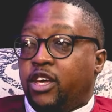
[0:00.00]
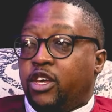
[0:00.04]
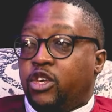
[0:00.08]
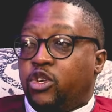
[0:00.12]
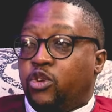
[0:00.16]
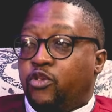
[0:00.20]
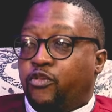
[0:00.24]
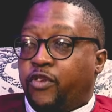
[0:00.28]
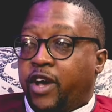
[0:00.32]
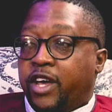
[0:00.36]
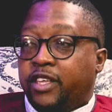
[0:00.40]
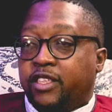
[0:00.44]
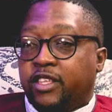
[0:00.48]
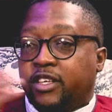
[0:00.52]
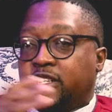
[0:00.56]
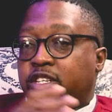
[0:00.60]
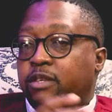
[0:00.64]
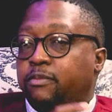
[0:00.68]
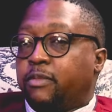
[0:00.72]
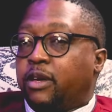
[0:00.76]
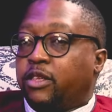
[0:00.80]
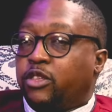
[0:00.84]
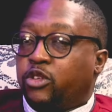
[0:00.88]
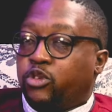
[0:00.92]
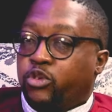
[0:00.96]
You find
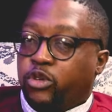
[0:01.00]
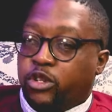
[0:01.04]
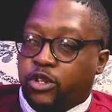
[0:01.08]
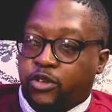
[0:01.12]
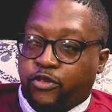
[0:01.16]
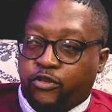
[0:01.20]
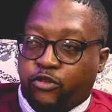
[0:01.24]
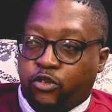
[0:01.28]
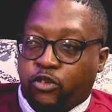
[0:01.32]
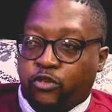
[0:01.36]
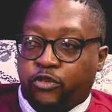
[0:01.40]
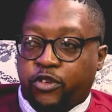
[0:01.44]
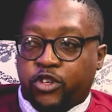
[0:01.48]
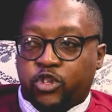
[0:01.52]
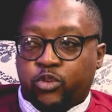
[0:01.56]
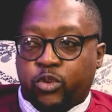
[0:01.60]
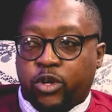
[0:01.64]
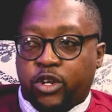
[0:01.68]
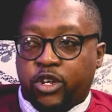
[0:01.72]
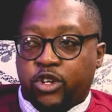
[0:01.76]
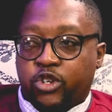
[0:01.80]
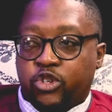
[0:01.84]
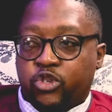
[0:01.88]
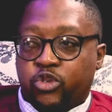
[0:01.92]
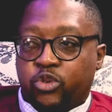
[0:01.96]
this in Matthew 24, verse
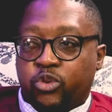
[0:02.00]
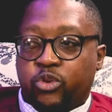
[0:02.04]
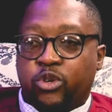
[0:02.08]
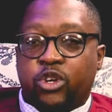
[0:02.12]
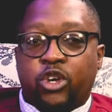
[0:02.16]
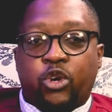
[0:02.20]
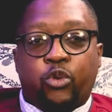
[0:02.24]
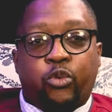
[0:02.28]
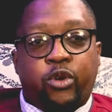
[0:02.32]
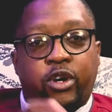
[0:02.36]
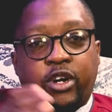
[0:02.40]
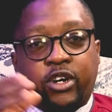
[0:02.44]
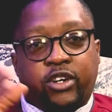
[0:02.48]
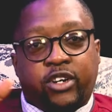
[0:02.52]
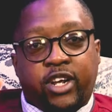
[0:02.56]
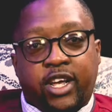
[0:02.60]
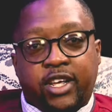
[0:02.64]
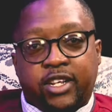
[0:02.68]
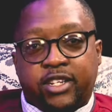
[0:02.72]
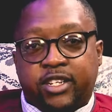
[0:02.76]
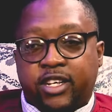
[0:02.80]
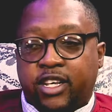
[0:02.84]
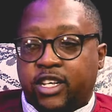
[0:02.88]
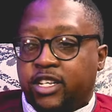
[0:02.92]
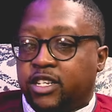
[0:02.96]
1 and 2, where
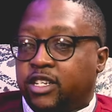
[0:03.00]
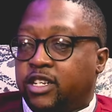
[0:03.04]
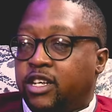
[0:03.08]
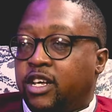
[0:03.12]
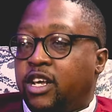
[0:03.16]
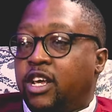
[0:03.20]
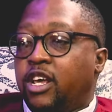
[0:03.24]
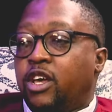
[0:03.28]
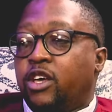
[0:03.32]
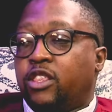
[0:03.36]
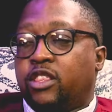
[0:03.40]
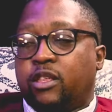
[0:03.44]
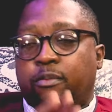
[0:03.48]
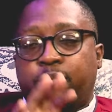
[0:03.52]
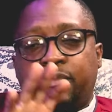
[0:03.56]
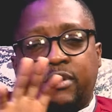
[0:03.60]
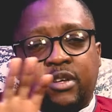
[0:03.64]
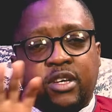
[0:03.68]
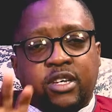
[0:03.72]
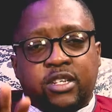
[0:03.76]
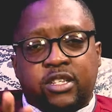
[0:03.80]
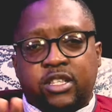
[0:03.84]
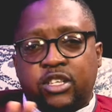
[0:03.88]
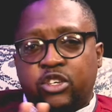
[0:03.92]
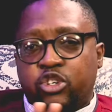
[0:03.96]
Christ says, the
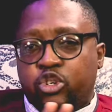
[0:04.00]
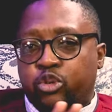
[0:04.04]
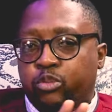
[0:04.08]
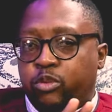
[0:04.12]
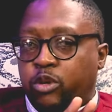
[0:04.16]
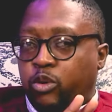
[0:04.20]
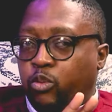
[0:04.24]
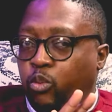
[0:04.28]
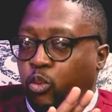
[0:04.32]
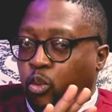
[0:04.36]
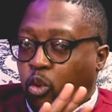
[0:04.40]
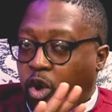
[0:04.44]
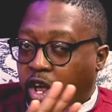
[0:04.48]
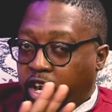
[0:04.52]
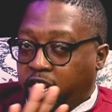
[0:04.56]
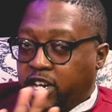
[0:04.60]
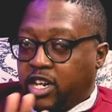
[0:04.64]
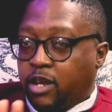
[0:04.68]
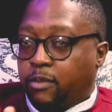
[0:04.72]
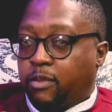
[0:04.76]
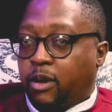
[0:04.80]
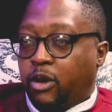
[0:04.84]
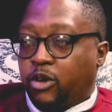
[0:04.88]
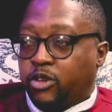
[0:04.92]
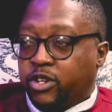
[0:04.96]
biggest thing you should be
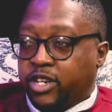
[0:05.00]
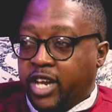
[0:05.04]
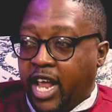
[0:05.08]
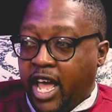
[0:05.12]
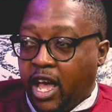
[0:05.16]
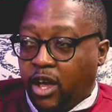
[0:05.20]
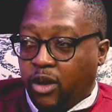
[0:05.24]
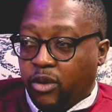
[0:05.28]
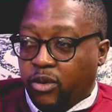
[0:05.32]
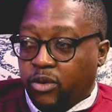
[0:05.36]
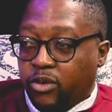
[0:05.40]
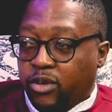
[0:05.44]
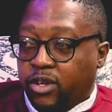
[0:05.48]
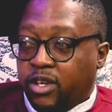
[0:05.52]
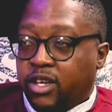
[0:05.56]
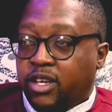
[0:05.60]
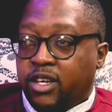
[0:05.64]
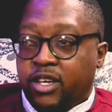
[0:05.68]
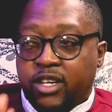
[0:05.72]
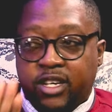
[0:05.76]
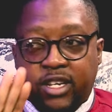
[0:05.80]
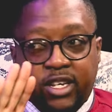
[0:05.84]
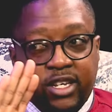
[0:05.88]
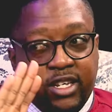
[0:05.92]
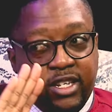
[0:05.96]
worried about now
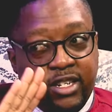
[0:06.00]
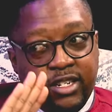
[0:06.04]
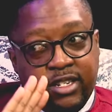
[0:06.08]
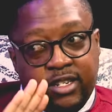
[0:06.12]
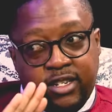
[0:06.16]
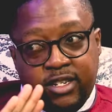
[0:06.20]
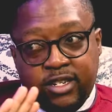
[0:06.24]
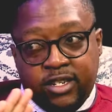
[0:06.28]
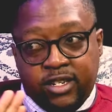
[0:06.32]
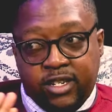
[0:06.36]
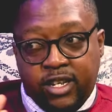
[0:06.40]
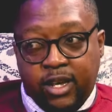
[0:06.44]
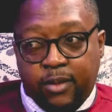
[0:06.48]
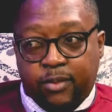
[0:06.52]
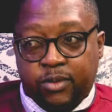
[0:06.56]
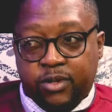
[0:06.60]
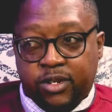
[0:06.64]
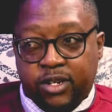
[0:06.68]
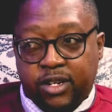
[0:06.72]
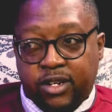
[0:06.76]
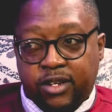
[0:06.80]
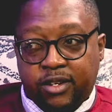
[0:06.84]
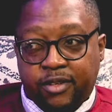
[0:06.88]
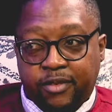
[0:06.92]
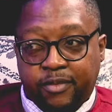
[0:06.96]
is
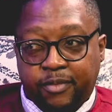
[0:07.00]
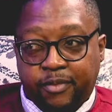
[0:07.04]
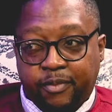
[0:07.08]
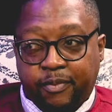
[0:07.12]
deception.